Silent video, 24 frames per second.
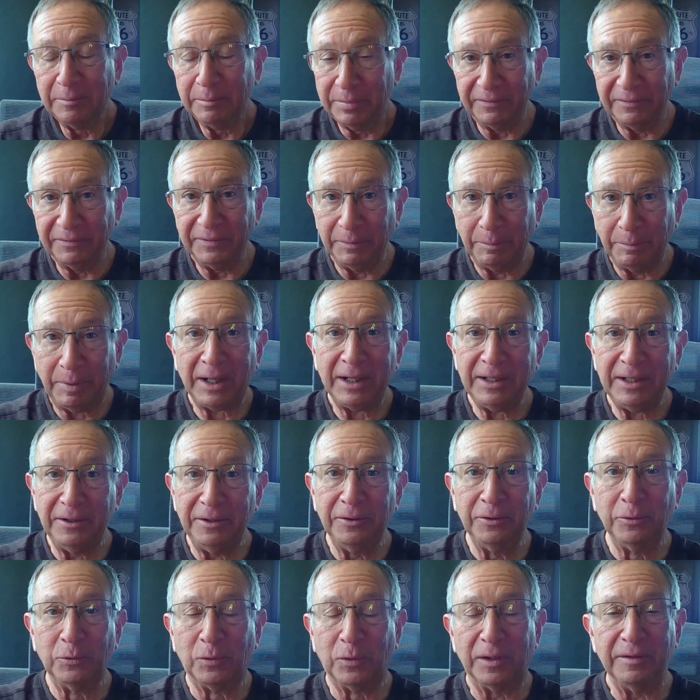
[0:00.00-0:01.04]
But if you buy a
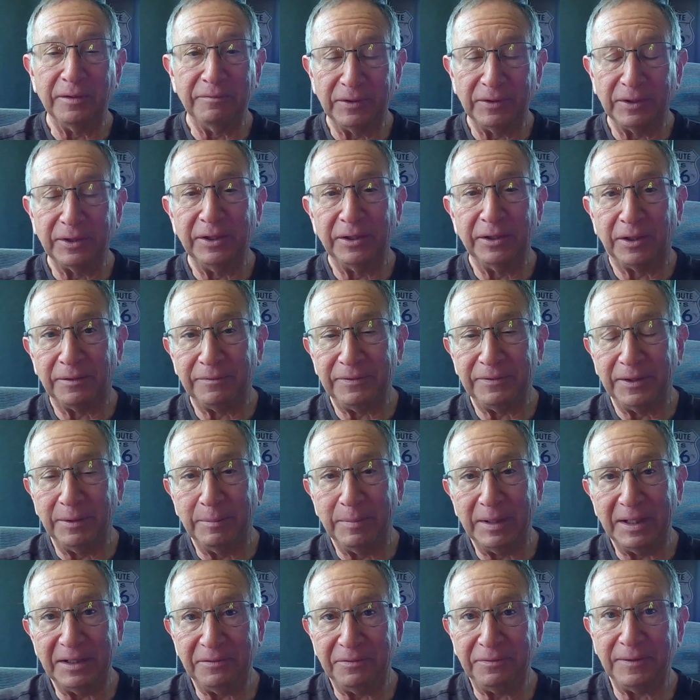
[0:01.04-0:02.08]
new one, very often the
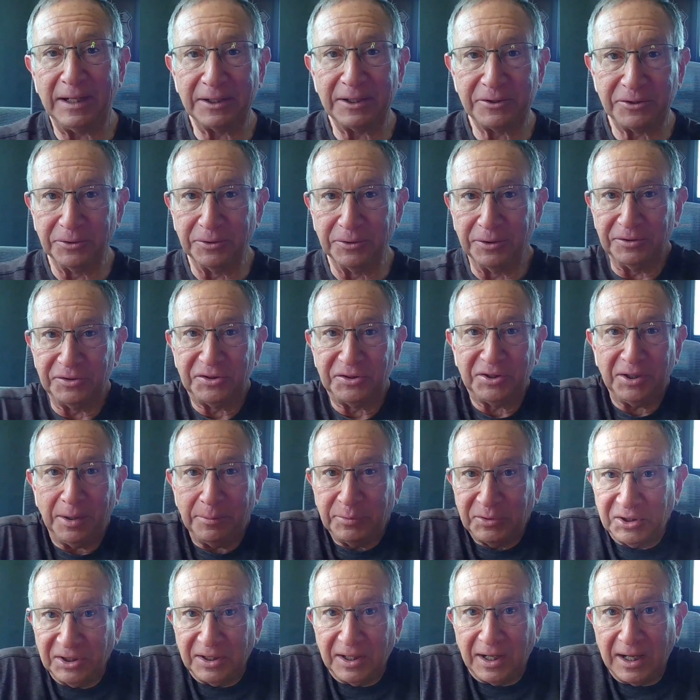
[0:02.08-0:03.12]
manufacturer
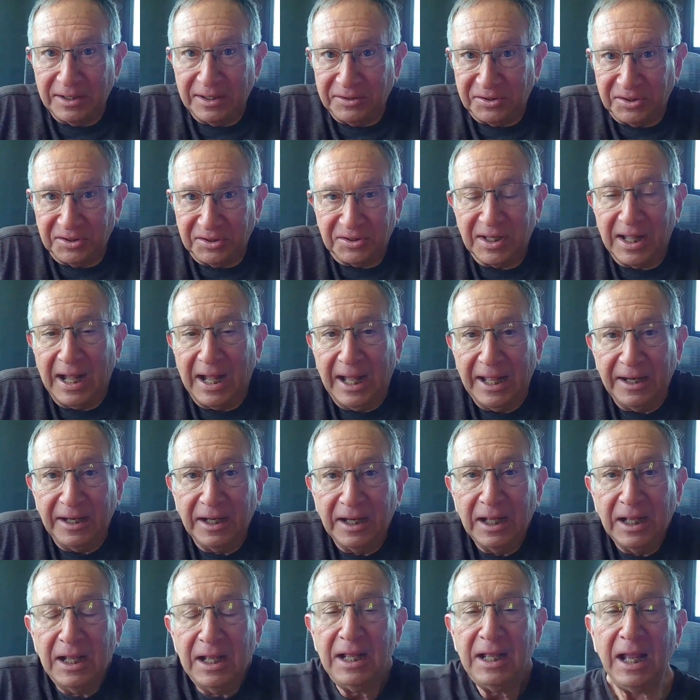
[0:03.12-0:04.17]
subsidizes that,
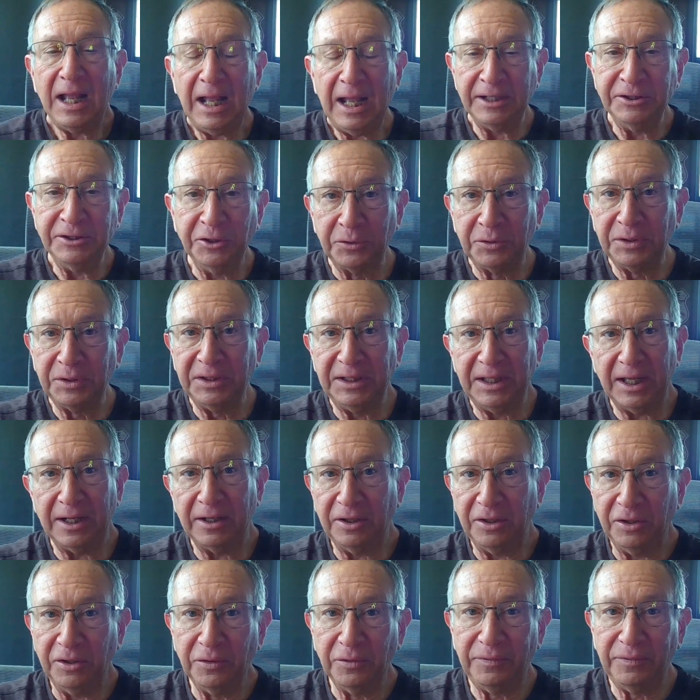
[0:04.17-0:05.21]
and you can get
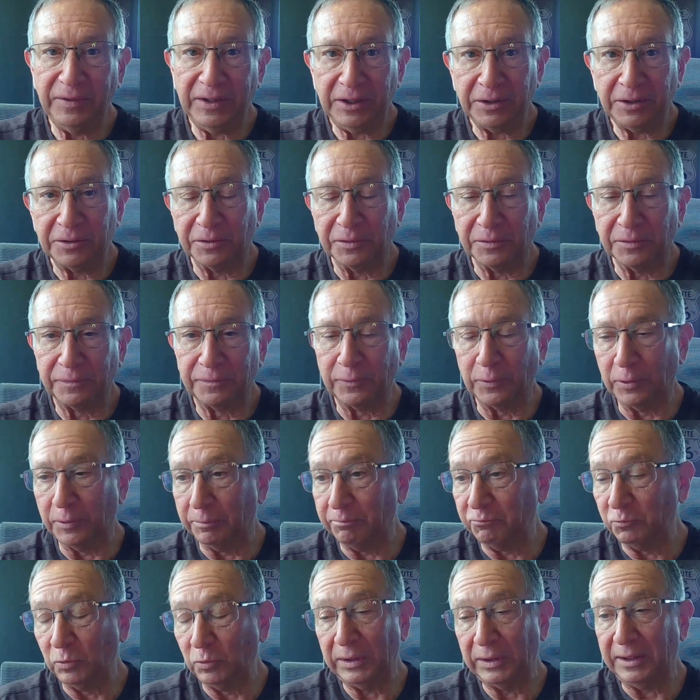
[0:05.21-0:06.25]
a new vehicle
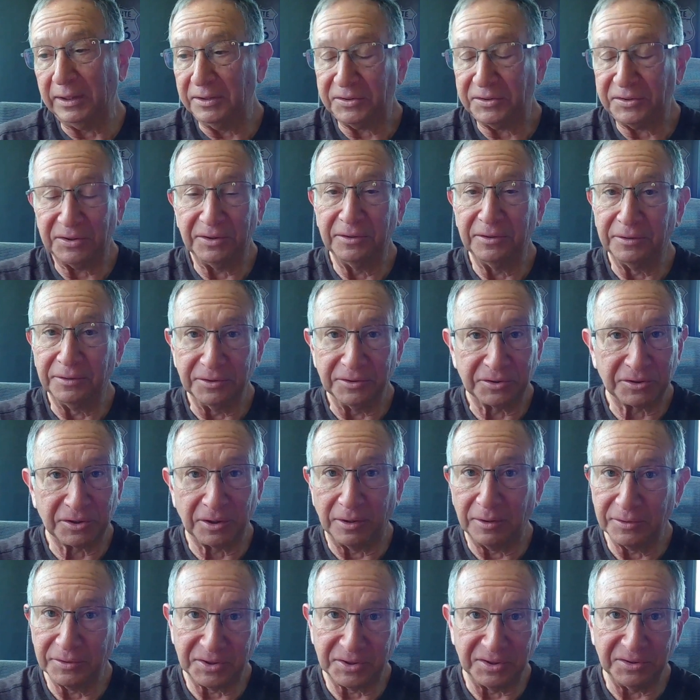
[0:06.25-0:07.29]
for really as little as
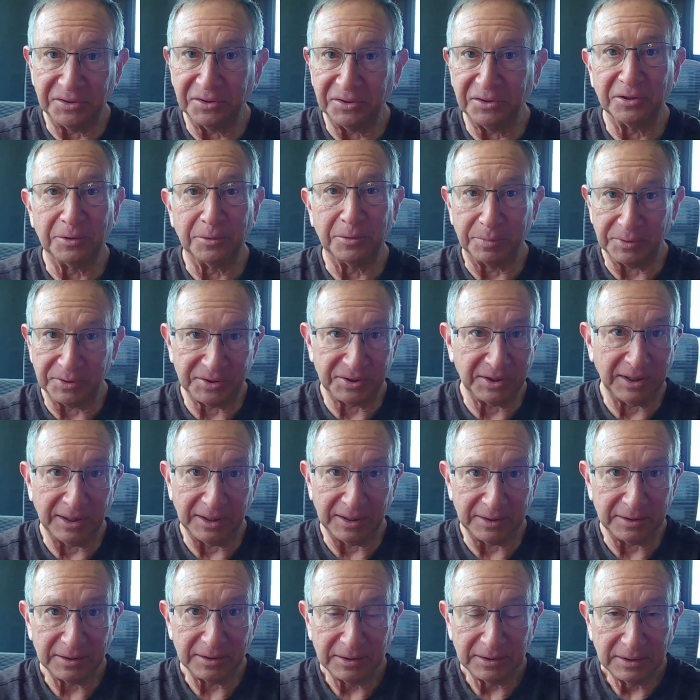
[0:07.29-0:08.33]
close to
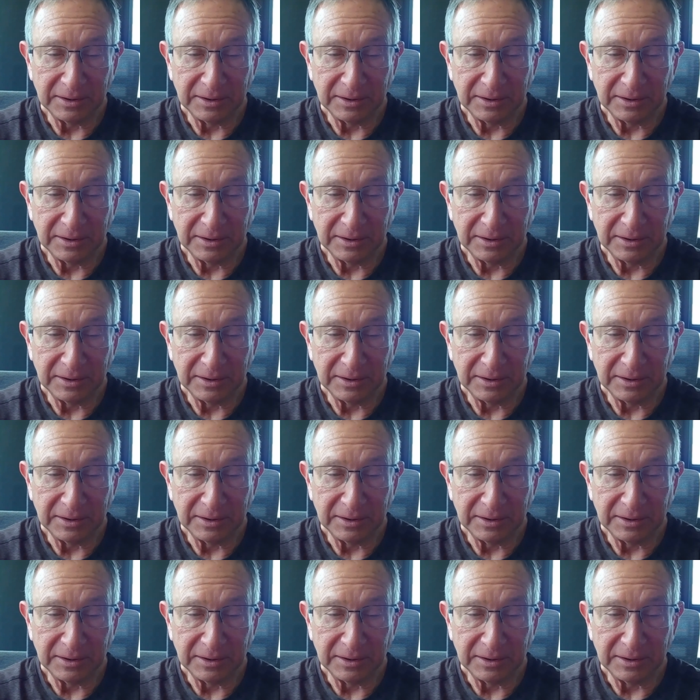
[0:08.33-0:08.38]
0%